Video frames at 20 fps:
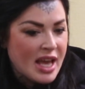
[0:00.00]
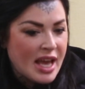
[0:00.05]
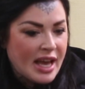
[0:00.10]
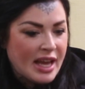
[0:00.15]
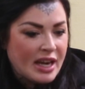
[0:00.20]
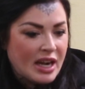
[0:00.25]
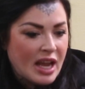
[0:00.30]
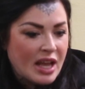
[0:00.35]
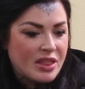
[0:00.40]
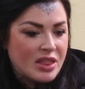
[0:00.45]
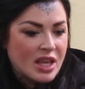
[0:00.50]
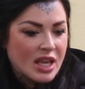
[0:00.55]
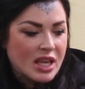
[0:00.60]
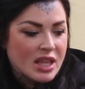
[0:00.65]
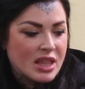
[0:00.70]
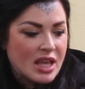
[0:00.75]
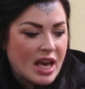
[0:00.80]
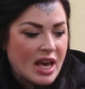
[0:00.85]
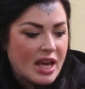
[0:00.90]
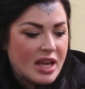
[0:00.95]
And I
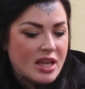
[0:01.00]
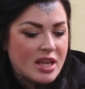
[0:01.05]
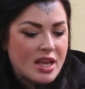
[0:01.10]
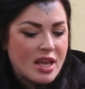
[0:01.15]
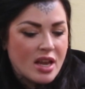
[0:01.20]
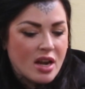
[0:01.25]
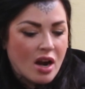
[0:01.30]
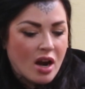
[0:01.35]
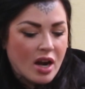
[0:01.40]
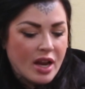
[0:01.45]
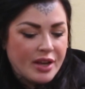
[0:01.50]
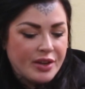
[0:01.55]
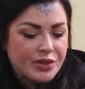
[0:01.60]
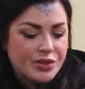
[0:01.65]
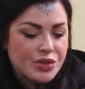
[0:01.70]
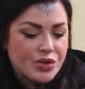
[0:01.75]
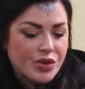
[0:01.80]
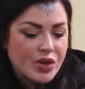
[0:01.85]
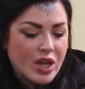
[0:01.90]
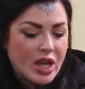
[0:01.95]
think that in our
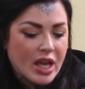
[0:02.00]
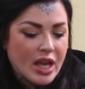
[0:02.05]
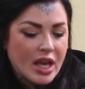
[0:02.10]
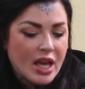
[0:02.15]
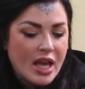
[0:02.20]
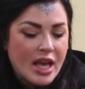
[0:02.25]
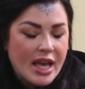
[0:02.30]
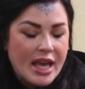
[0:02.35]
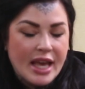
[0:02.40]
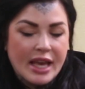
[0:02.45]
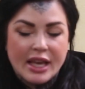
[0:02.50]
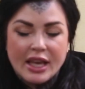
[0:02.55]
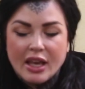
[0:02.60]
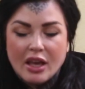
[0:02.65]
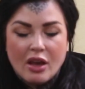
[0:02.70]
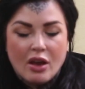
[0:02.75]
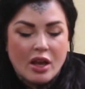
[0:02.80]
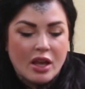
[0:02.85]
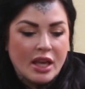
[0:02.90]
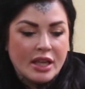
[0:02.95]
industry, it
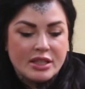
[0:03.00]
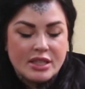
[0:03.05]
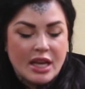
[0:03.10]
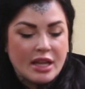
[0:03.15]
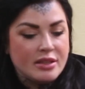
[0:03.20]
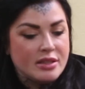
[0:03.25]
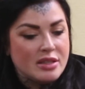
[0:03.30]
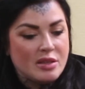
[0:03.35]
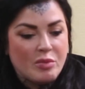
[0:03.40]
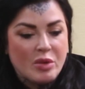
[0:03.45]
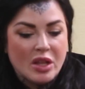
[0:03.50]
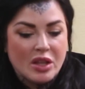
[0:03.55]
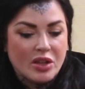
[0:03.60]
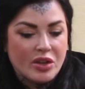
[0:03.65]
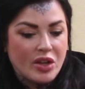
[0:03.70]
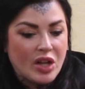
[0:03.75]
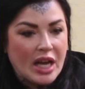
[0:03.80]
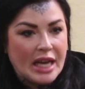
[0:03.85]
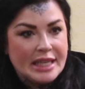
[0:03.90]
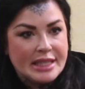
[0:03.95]
tends to be a
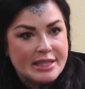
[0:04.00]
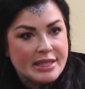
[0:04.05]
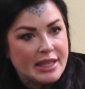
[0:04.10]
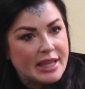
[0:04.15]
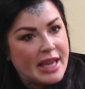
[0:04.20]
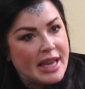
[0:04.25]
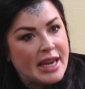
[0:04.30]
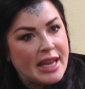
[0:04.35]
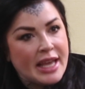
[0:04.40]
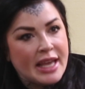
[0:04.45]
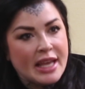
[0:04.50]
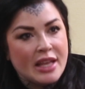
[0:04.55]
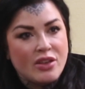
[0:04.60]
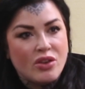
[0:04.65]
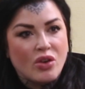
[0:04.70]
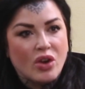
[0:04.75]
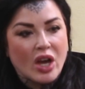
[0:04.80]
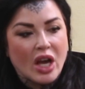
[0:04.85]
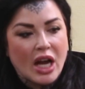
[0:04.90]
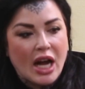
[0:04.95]
little isolating,
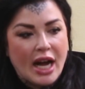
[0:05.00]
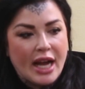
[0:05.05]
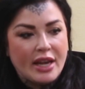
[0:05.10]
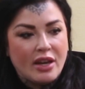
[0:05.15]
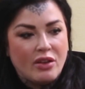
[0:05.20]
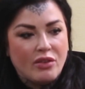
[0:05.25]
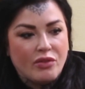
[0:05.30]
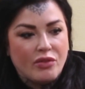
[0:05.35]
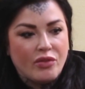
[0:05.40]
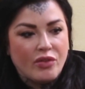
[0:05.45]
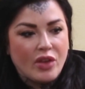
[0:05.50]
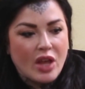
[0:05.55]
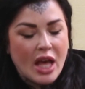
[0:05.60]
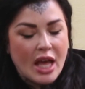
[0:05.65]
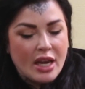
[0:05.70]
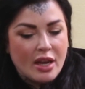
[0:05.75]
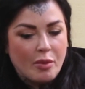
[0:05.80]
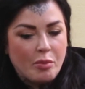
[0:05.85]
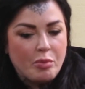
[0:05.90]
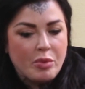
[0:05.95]
and you can kind of
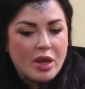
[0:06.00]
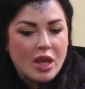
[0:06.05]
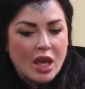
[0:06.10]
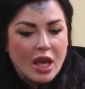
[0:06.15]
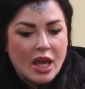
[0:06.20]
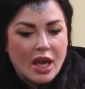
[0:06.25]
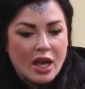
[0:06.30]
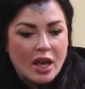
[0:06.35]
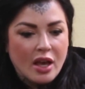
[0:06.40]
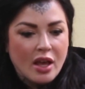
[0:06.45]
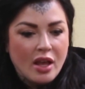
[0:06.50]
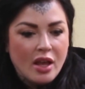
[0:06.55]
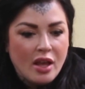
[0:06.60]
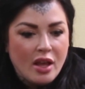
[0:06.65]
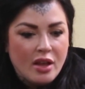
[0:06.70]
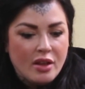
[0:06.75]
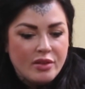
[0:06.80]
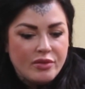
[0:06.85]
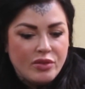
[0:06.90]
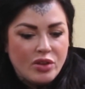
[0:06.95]
end up being,
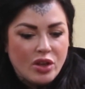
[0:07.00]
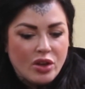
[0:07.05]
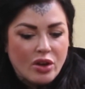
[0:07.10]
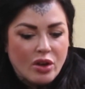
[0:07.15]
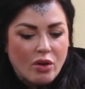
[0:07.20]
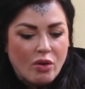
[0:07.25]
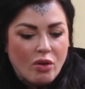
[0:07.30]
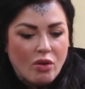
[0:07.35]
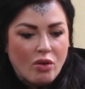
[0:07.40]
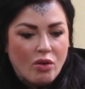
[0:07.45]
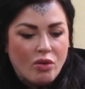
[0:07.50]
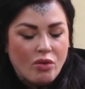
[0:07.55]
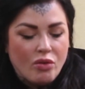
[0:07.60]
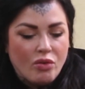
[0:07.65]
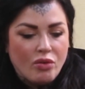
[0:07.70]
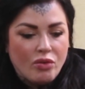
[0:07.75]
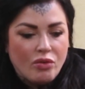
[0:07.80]
you know,